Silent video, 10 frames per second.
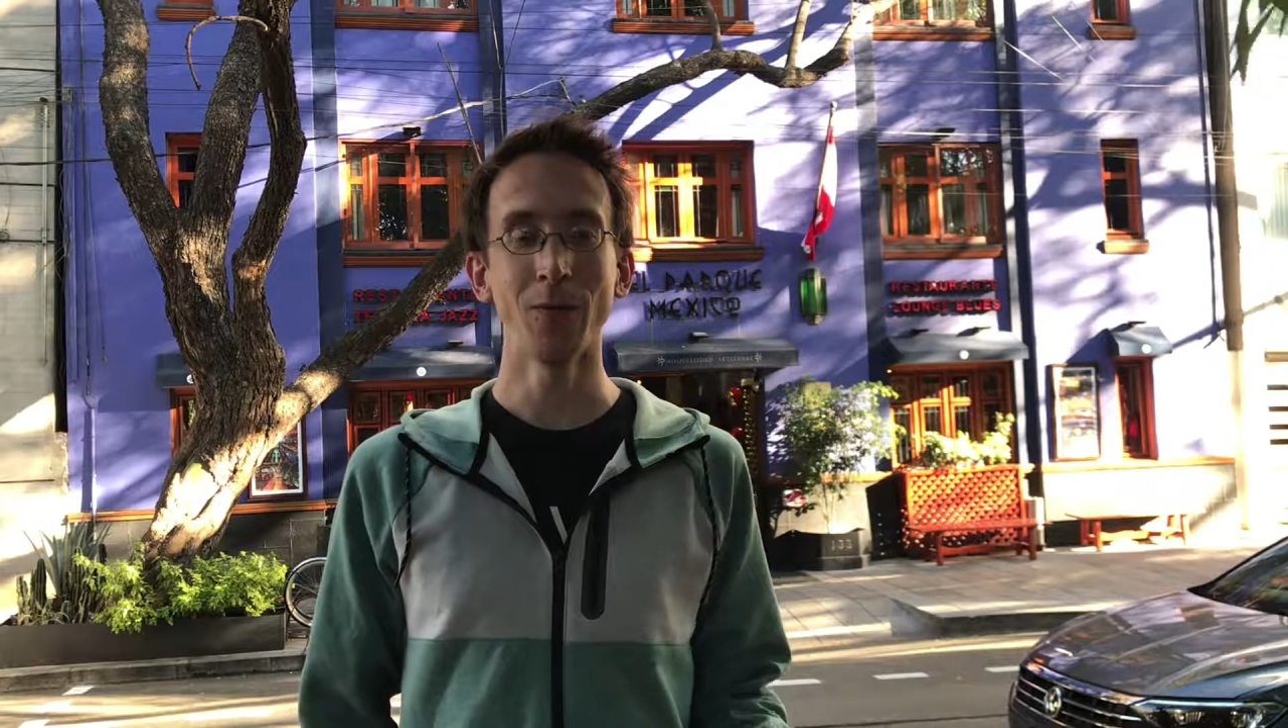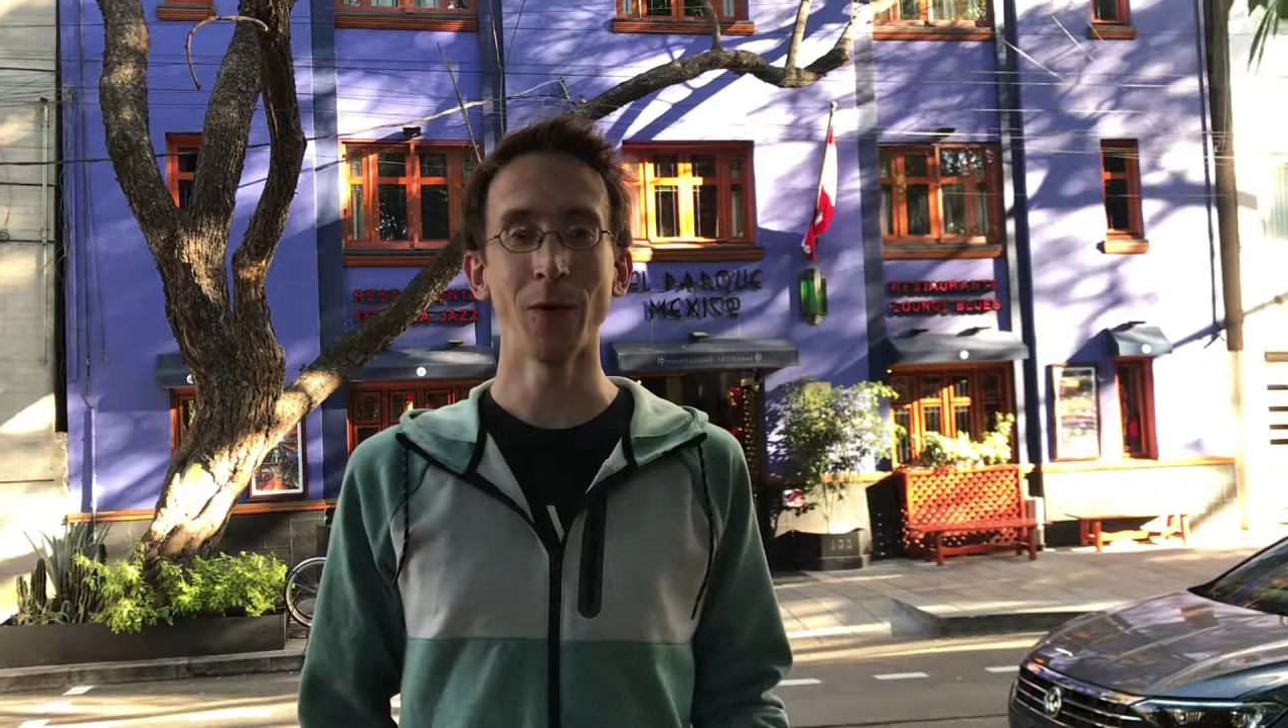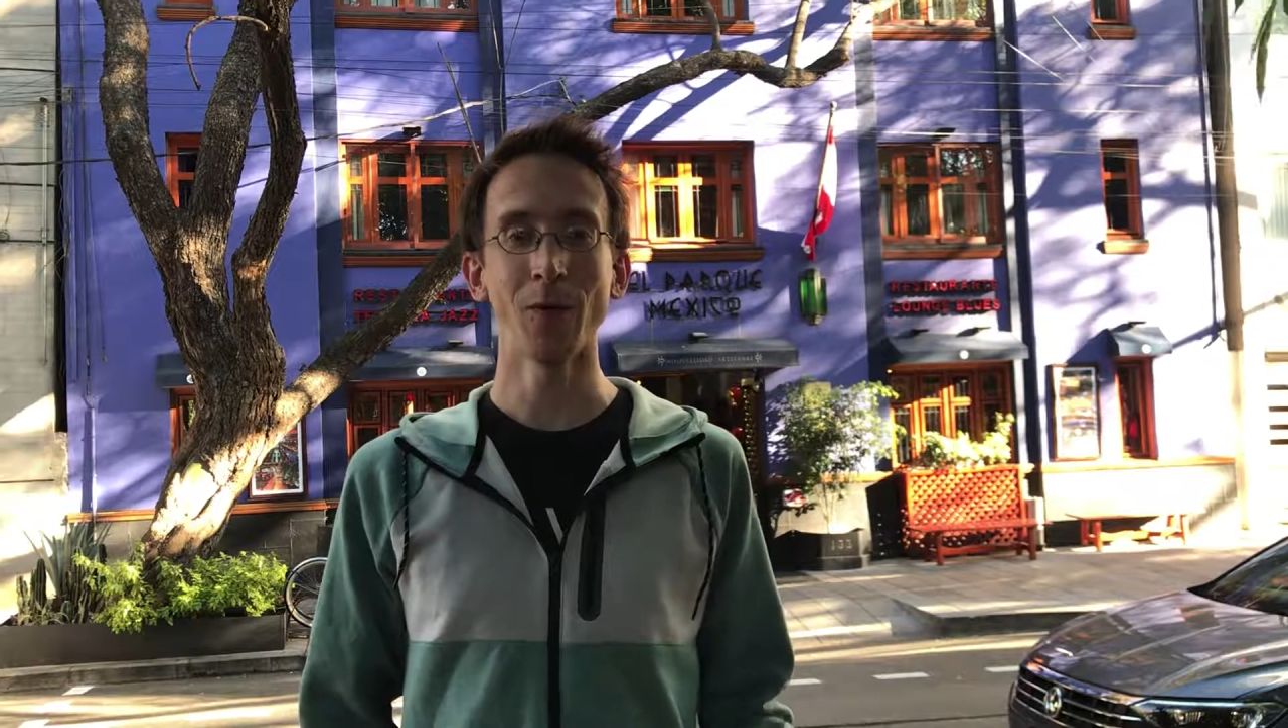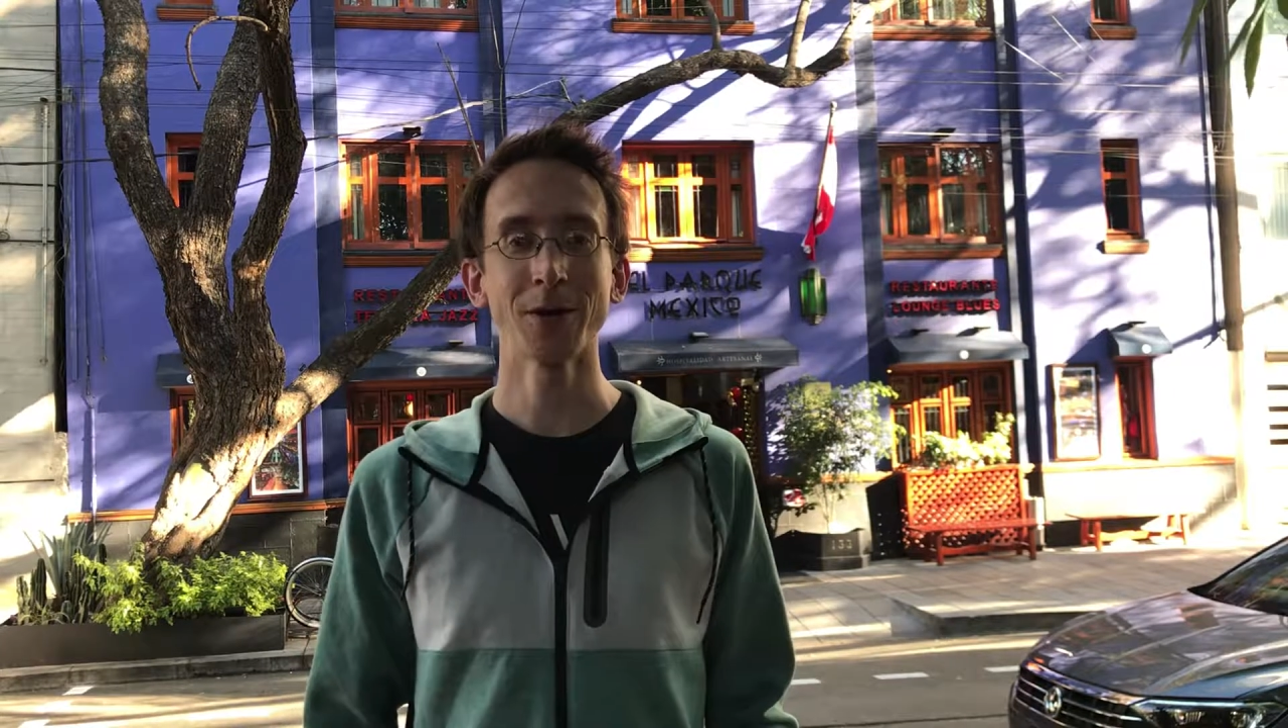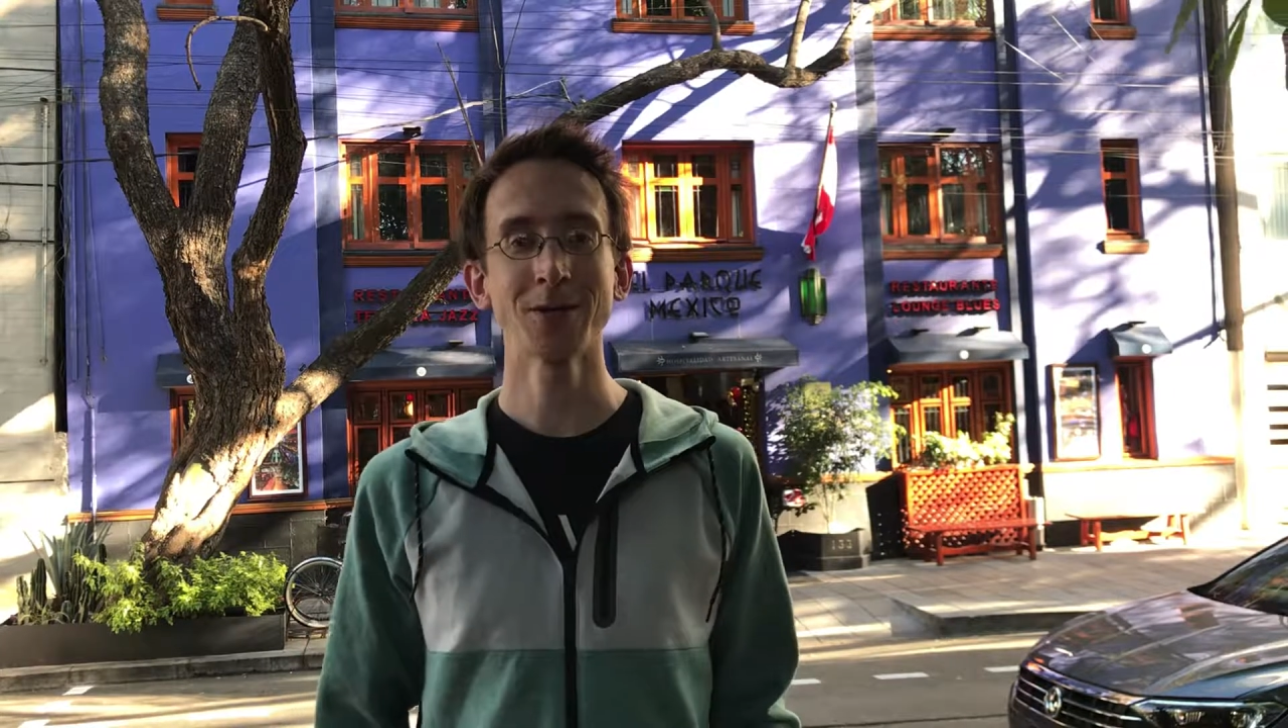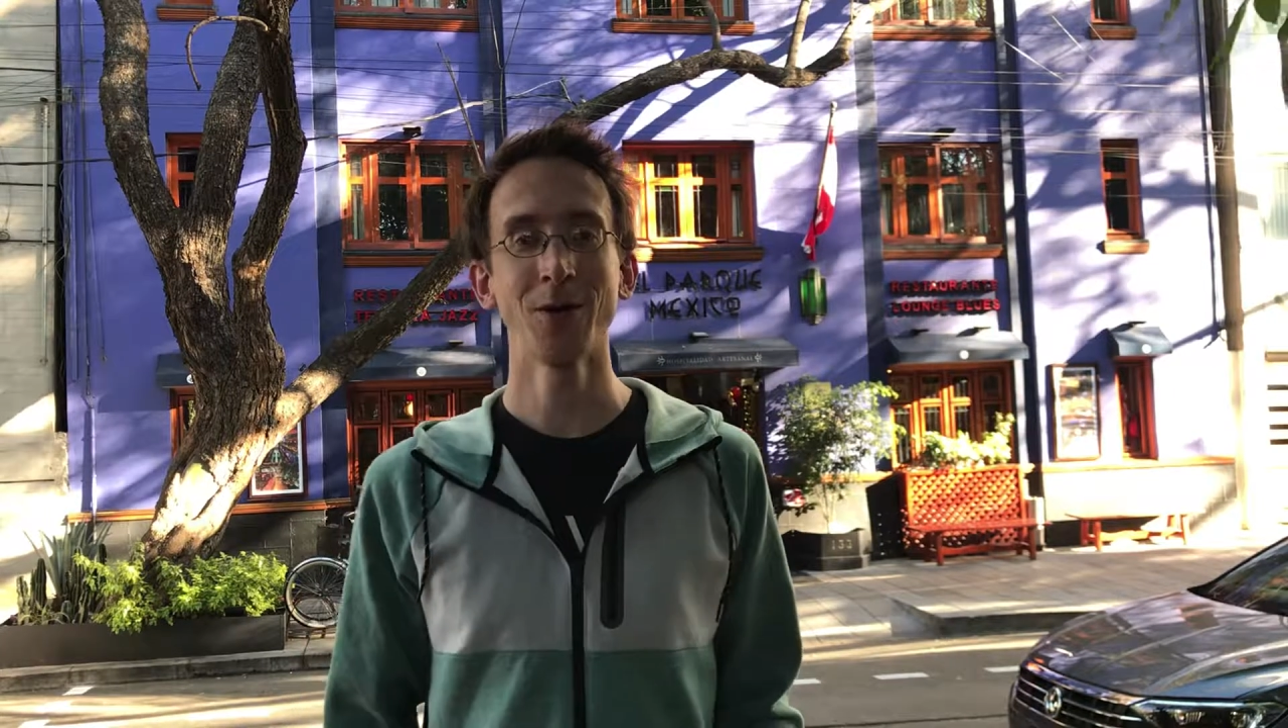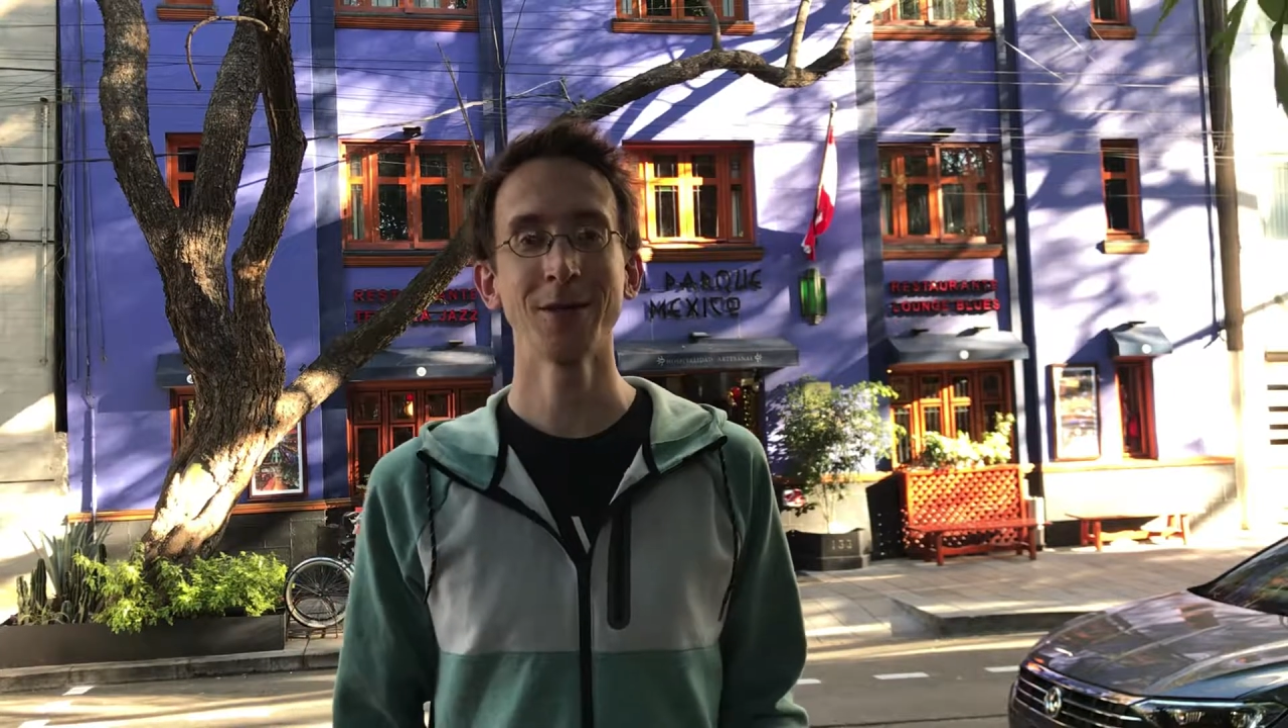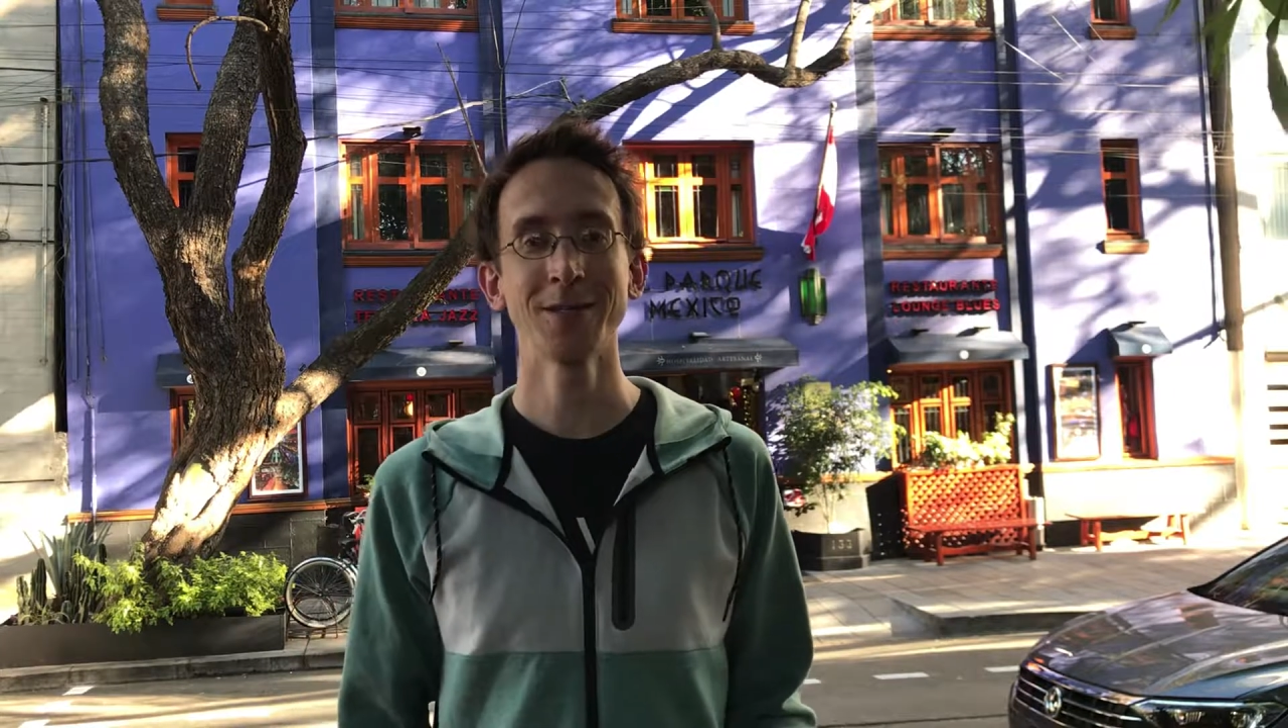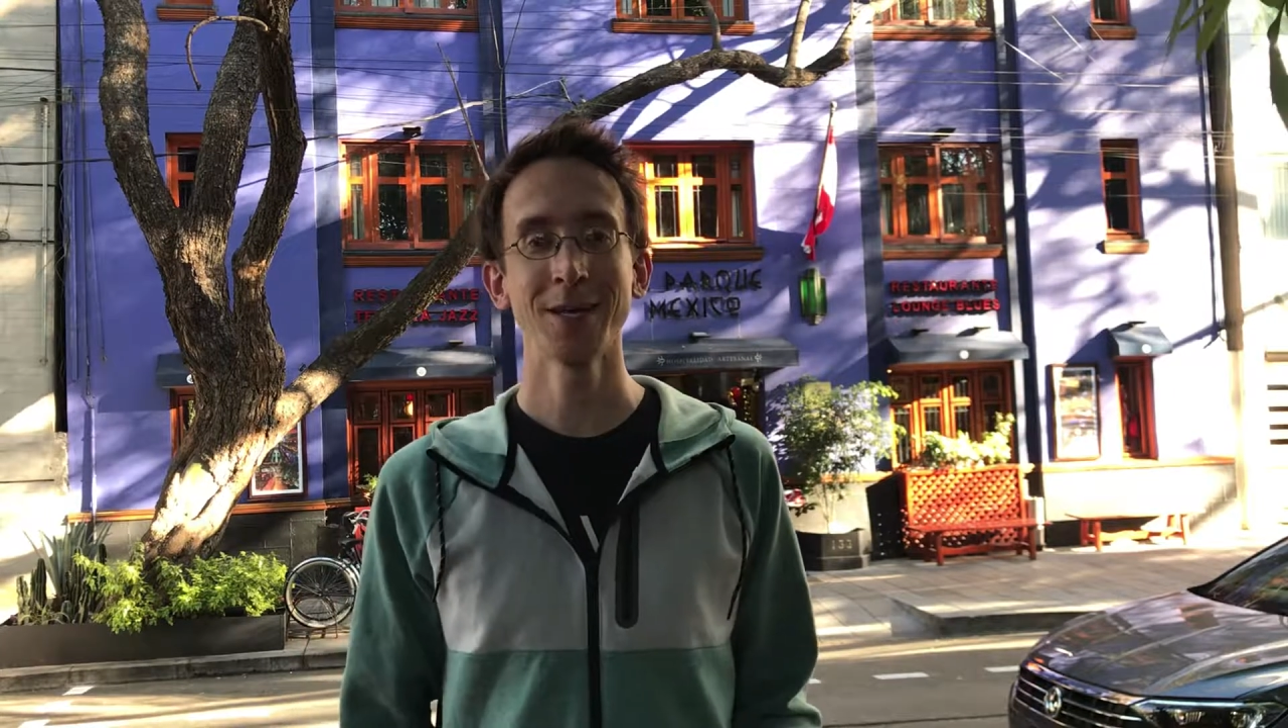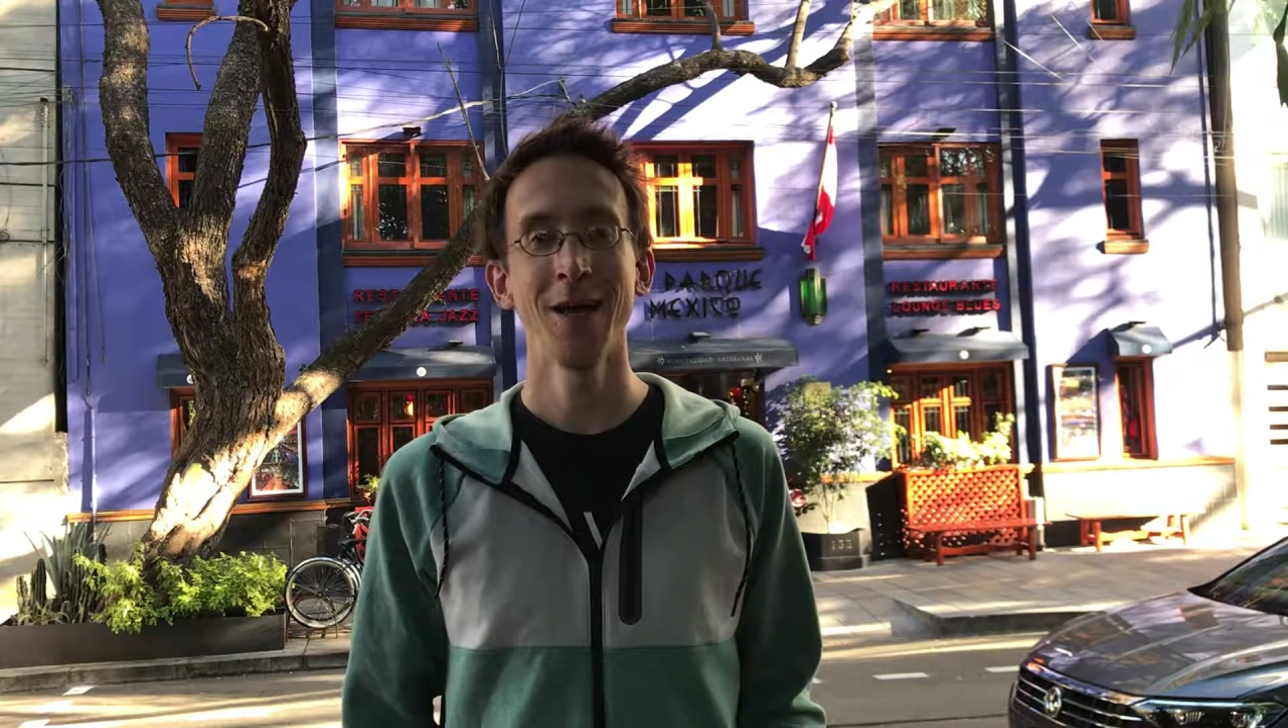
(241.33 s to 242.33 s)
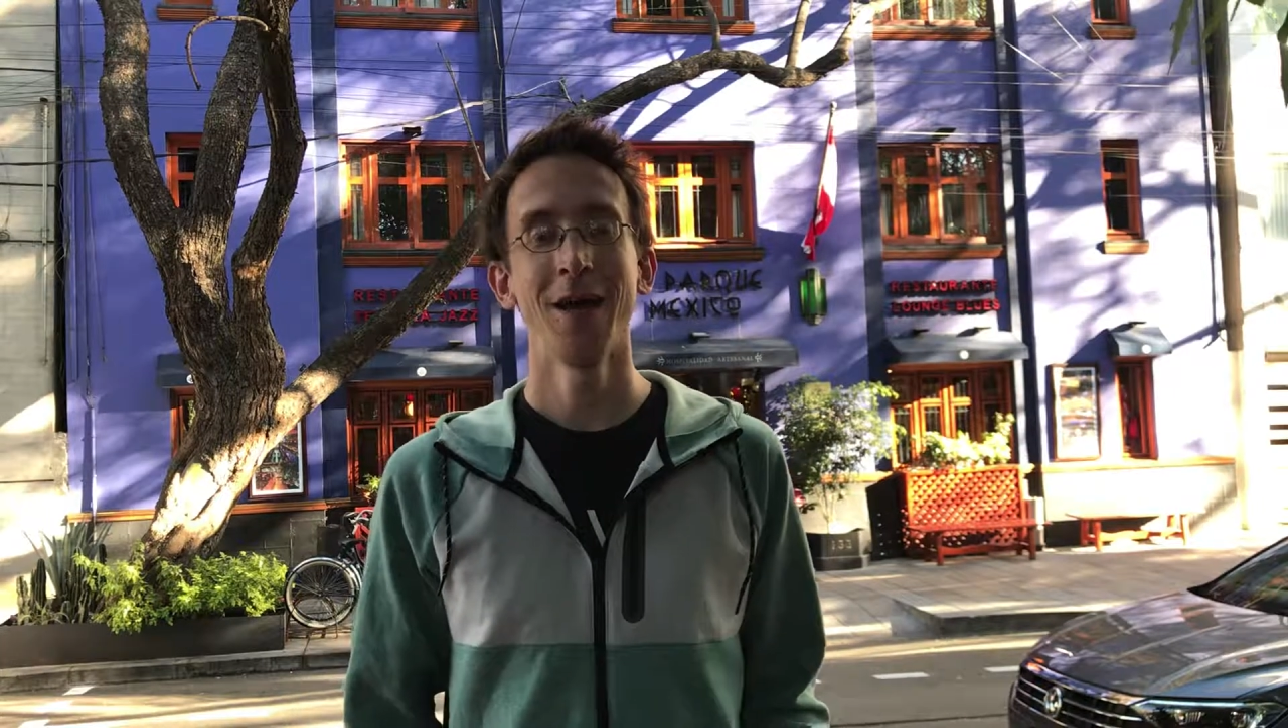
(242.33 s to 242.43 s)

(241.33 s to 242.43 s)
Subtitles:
we work towards.